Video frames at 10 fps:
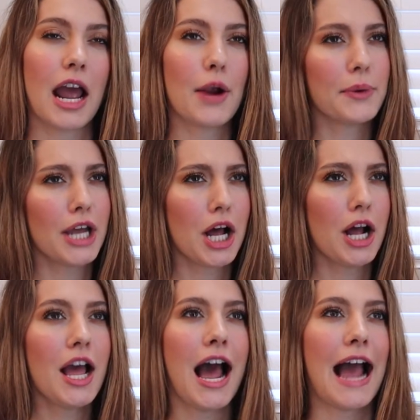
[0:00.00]

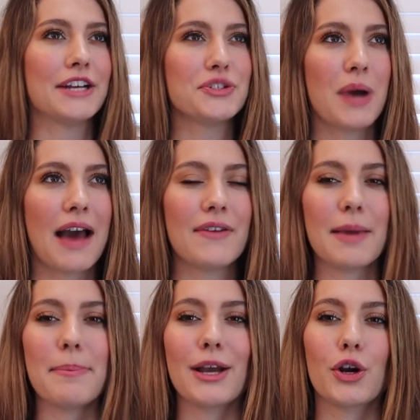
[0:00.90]
I do have a
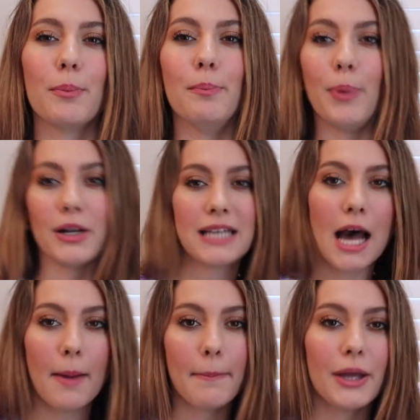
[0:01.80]
bigger
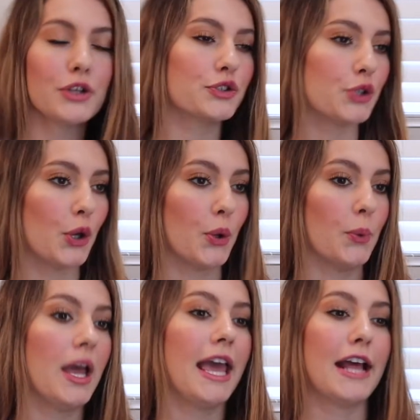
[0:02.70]
bottom,
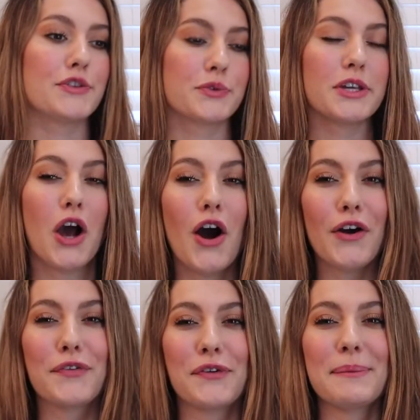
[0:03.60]
so it's really
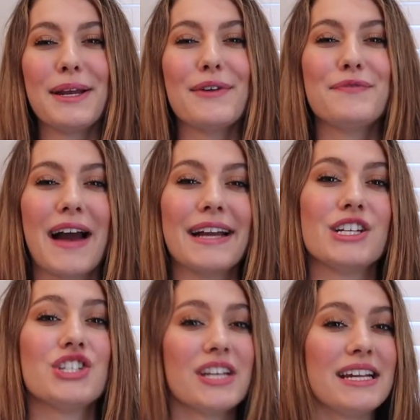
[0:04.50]
hard for me to
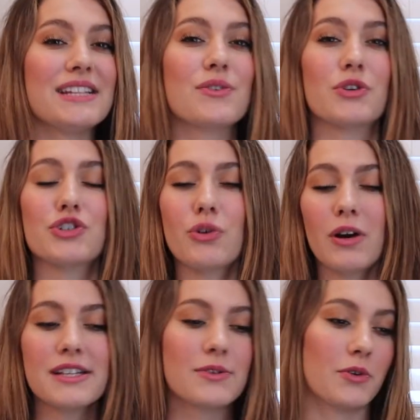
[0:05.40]
find jeans or
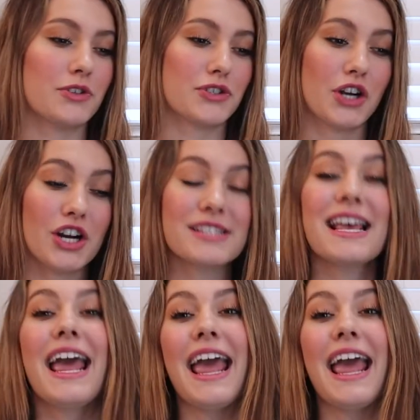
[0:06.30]
shorts or skirts,